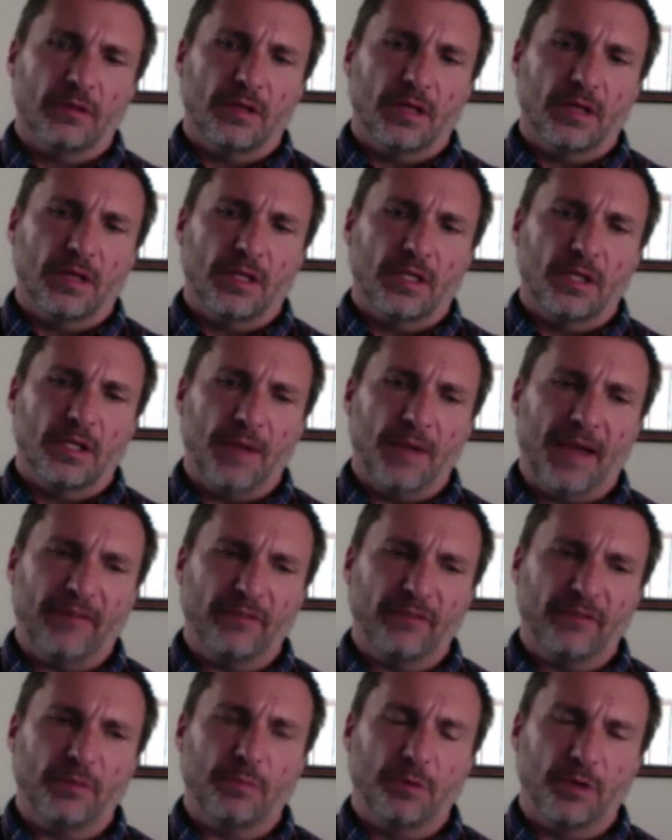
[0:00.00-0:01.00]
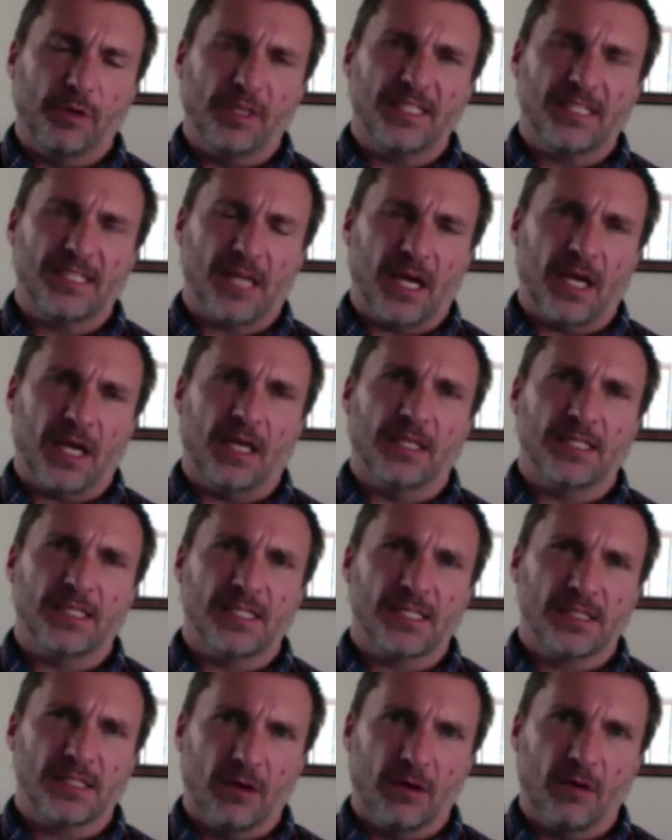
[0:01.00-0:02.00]
put aside
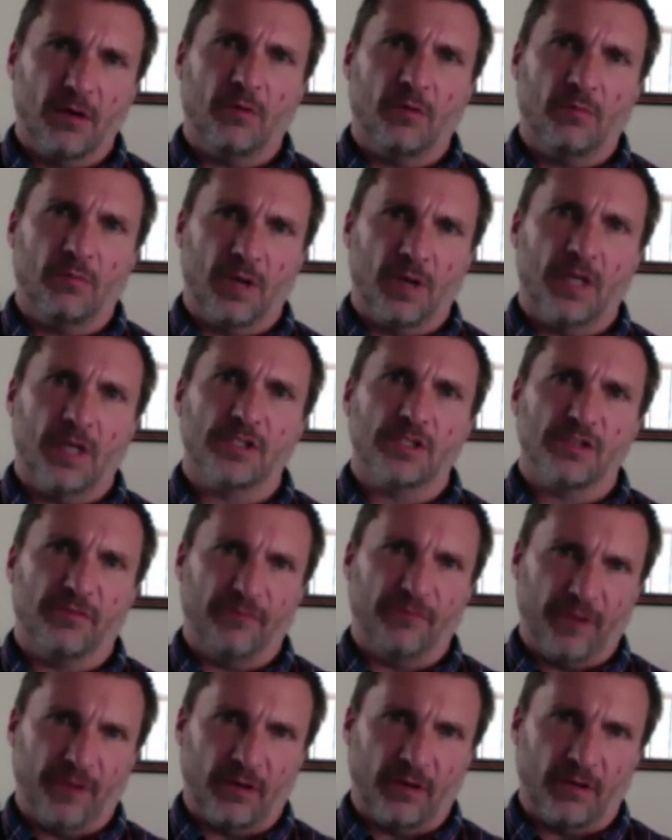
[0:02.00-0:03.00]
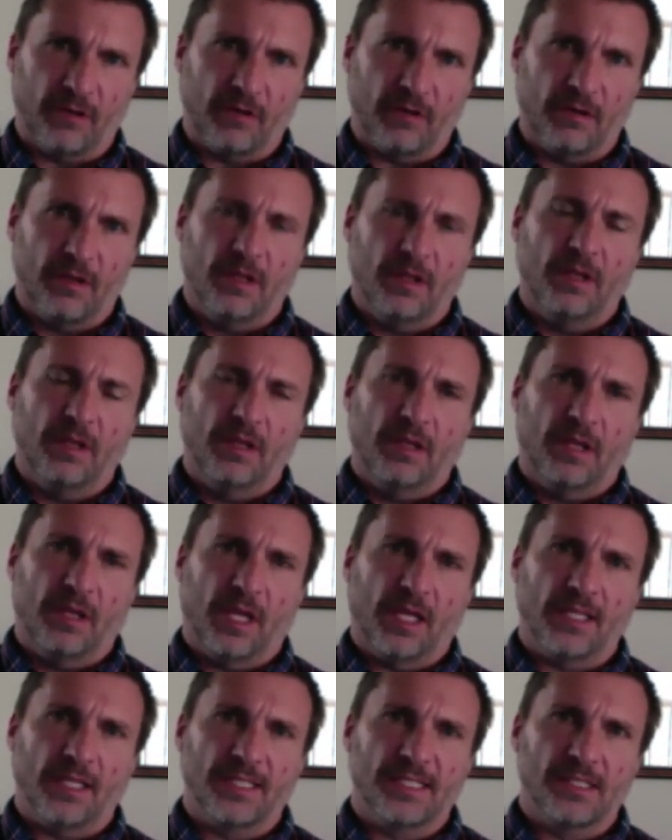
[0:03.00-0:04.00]
so much fear
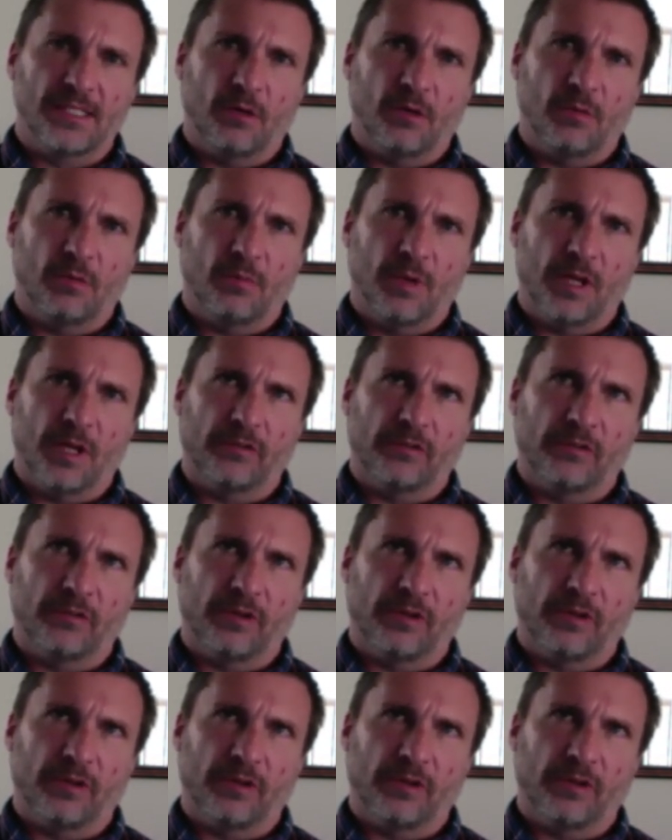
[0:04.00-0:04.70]
and so much